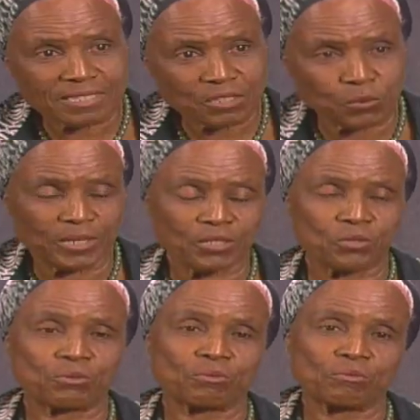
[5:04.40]
is where
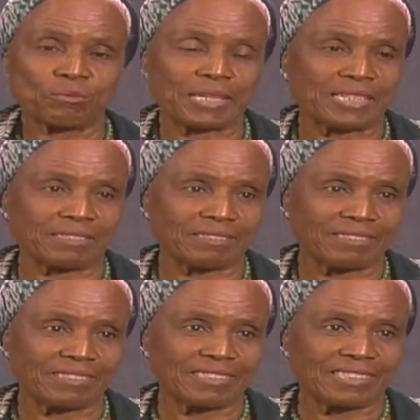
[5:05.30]
you begin,
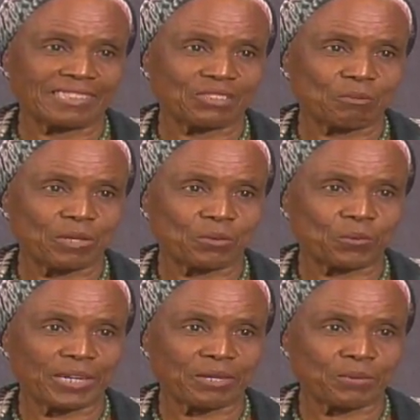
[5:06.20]
to be
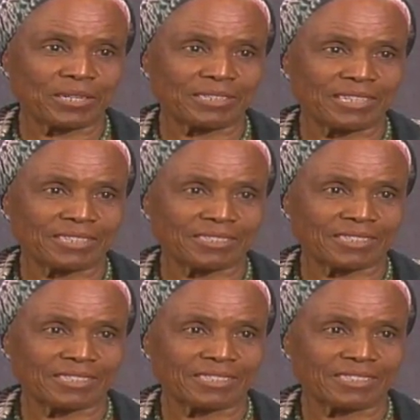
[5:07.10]
aware, well, yes,
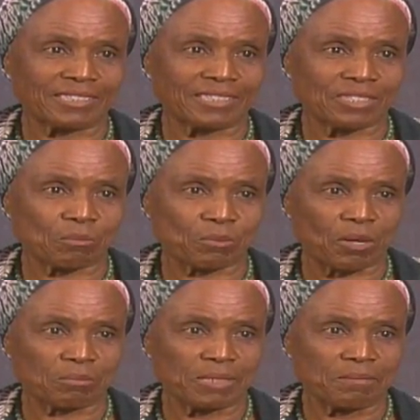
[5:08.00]
it is a
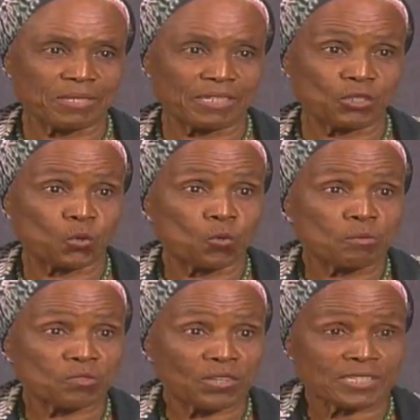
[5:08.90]
problem. In
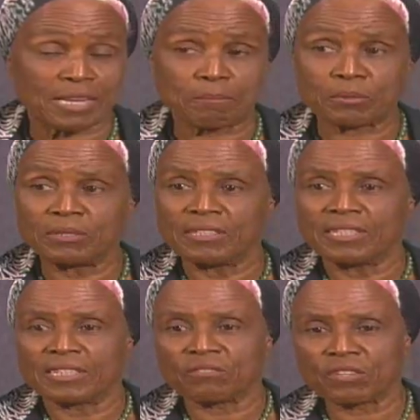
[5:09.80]
homes, for example,
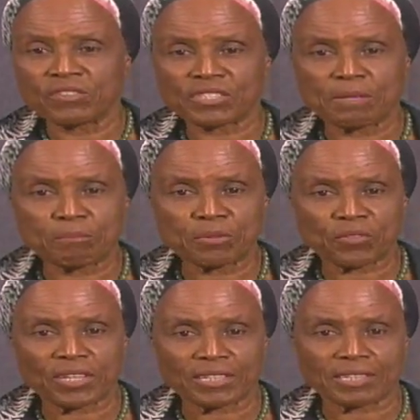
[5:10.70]
a very simple
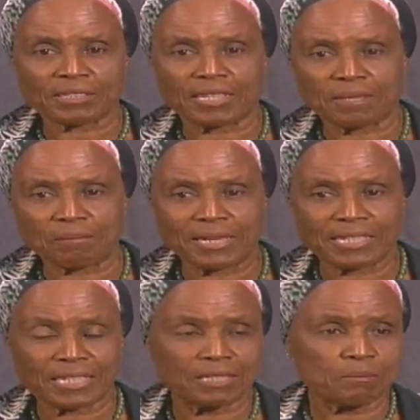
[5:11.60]
thing that might
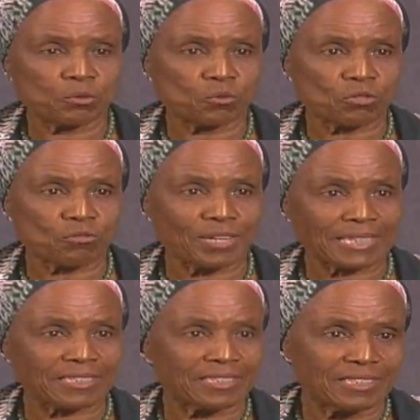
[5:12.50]
help to
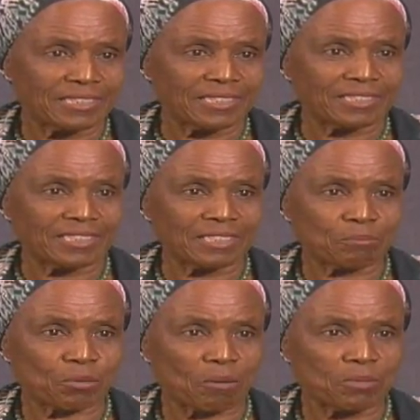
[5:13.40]
correct the
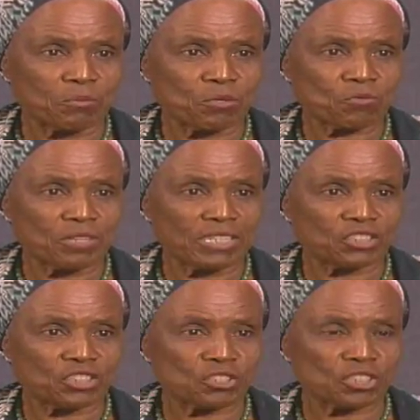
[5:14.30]
problem with
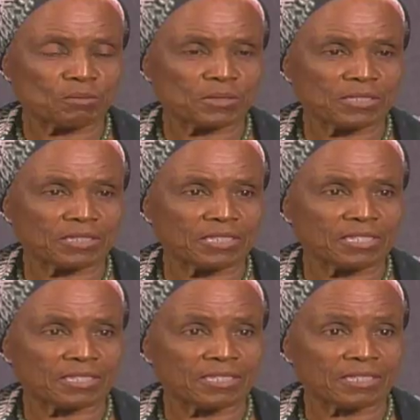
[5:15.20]
relationships is an
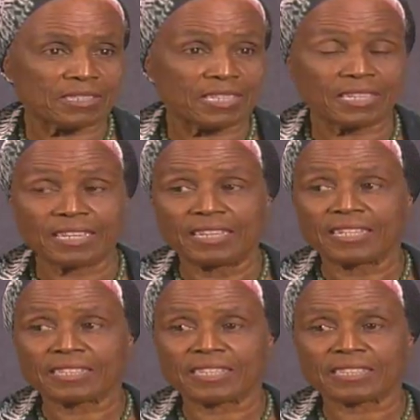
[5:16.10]
insisting
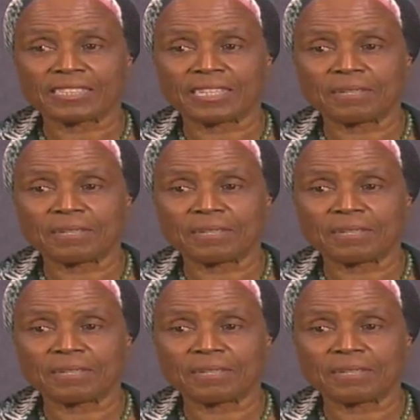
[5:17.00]
that